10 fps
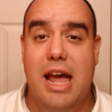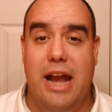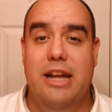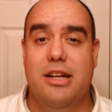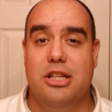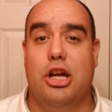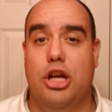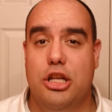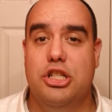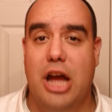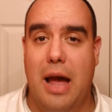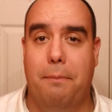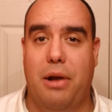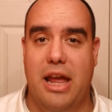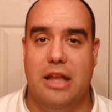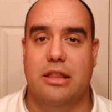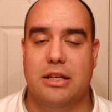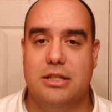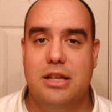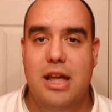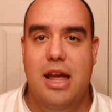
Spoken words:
And he does a good job playing this.